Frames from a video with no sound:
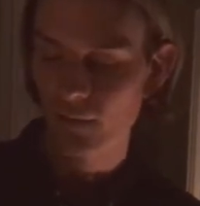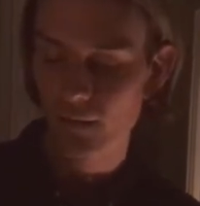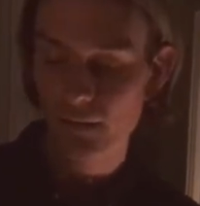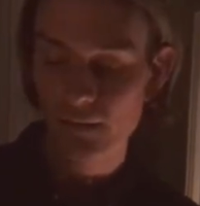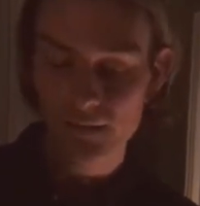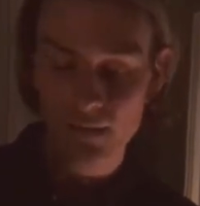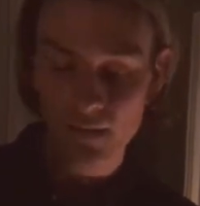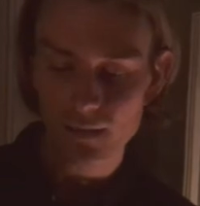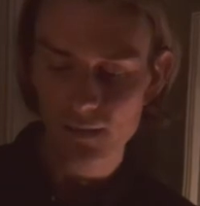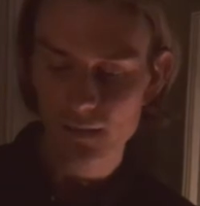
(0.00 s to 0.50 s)

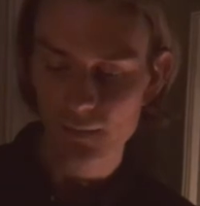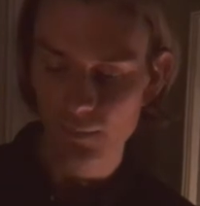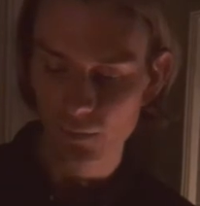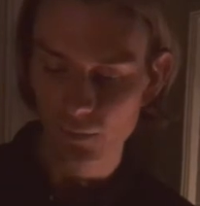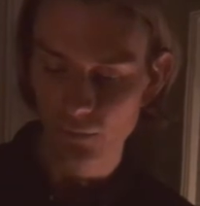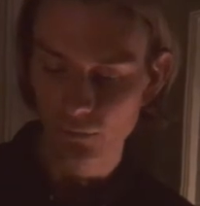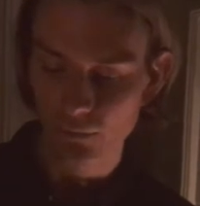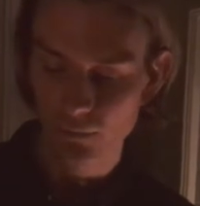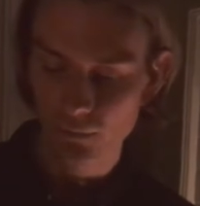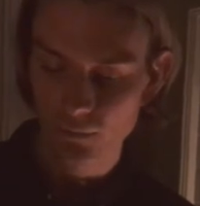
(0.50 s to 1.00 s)

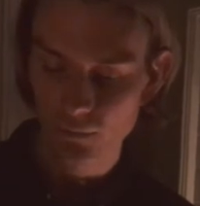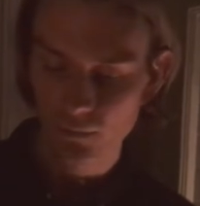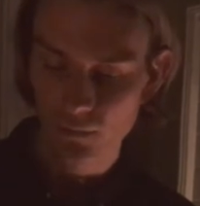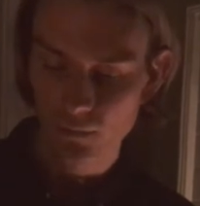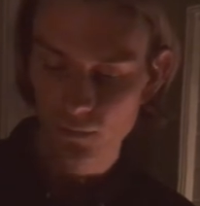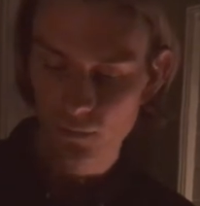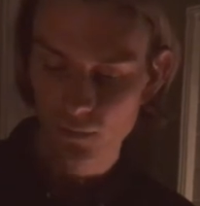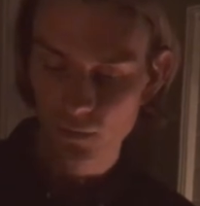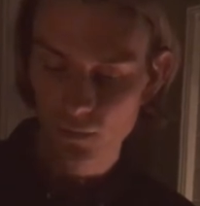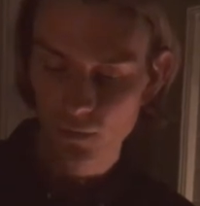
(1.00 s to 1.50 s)
excitable.
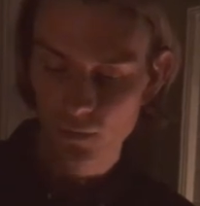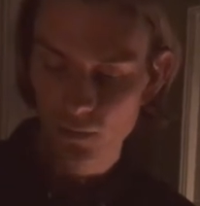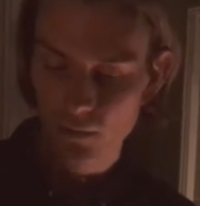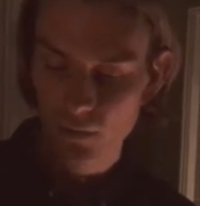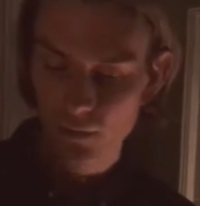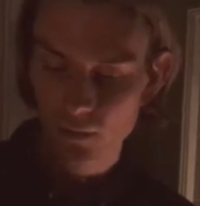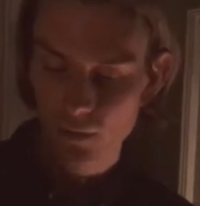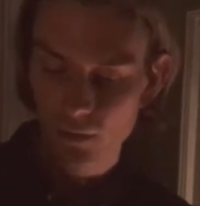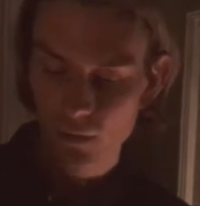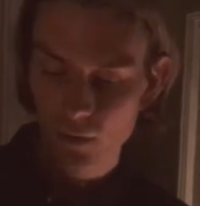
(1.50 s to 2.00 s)

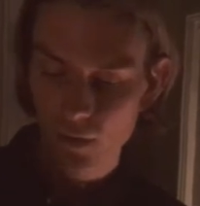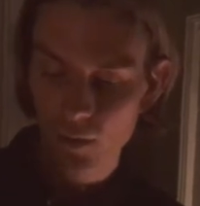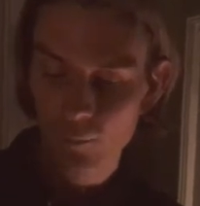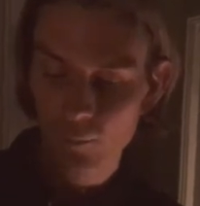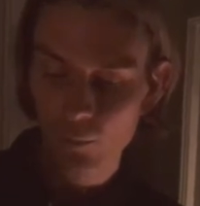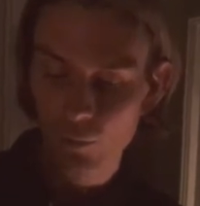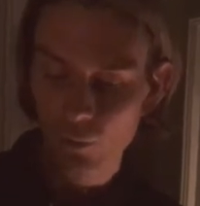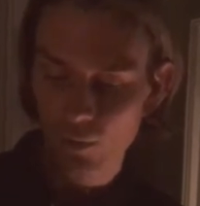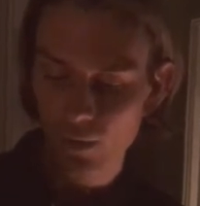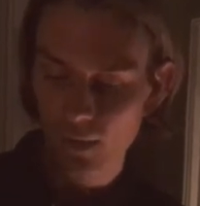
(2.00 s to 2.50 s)
A
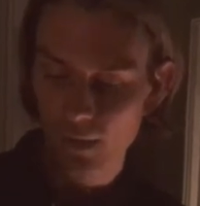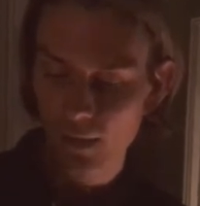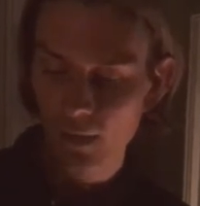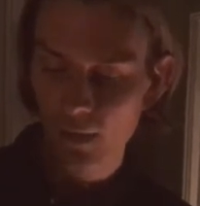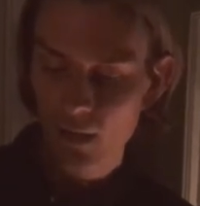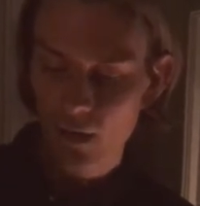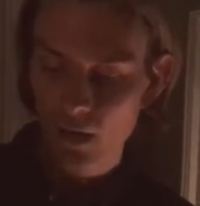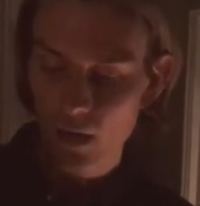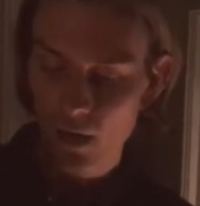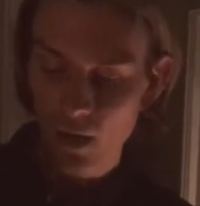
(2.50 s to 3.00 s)
boy,
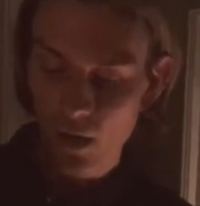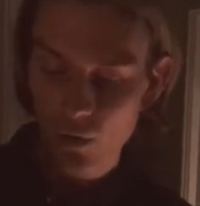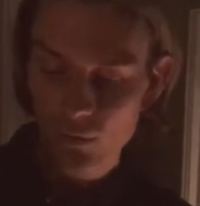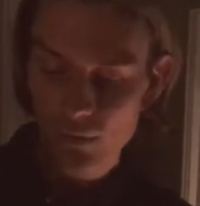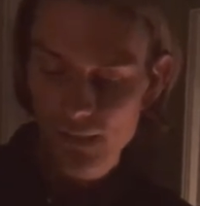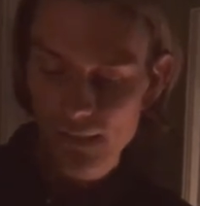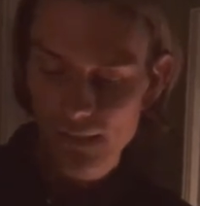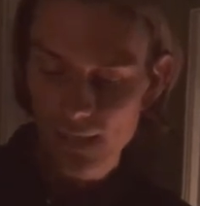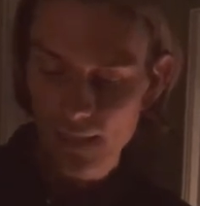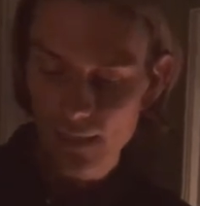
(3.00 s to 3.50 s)
our
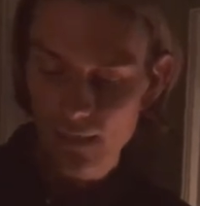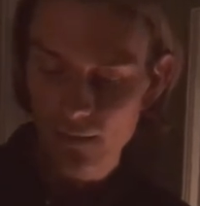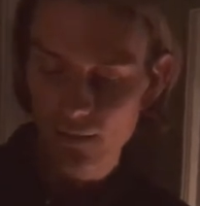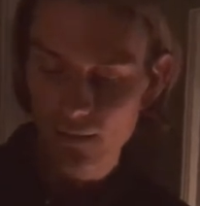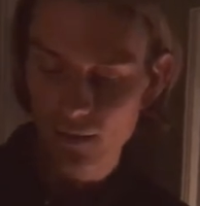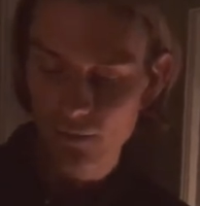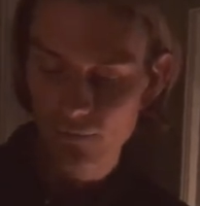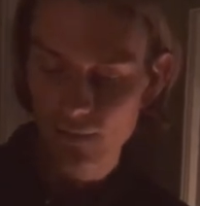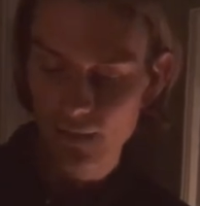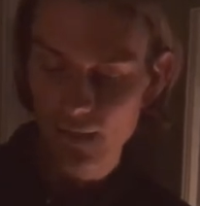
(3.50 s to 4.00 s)
own steak
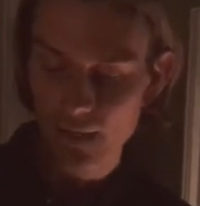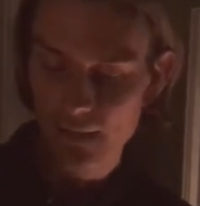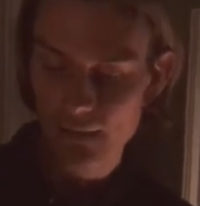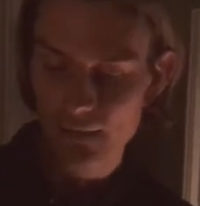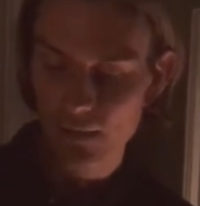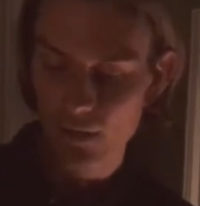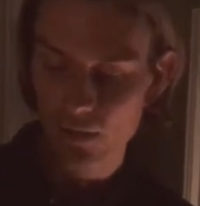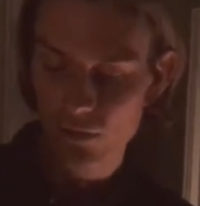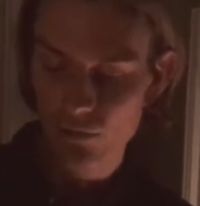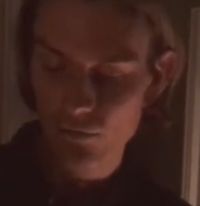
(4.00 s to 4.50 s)
knife
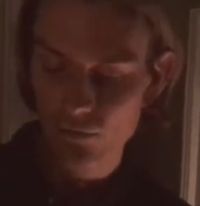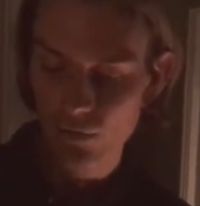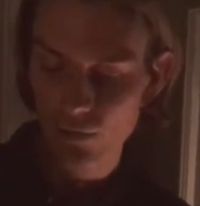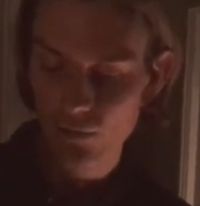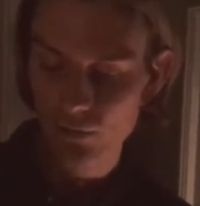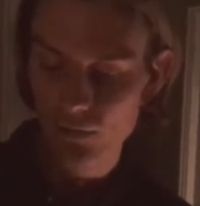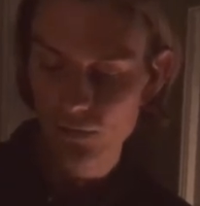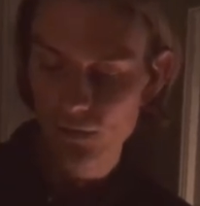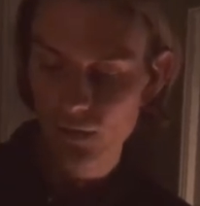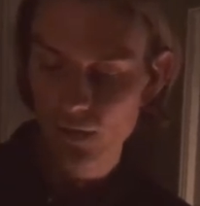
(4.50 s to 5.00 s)
against our
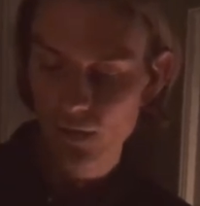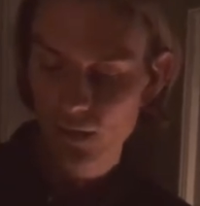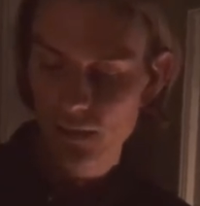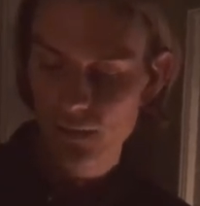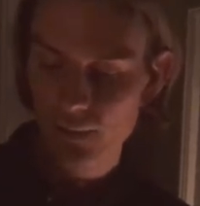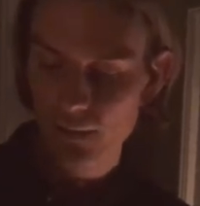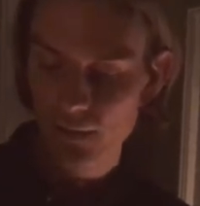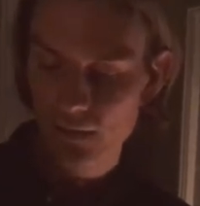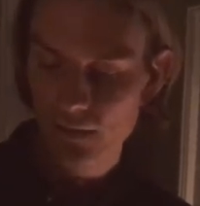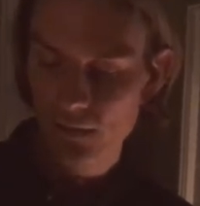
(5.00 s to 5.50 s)
throats,
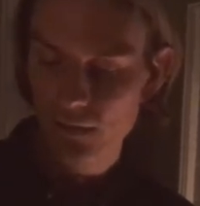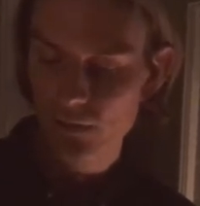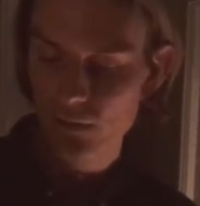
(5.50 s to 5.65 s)
speaks a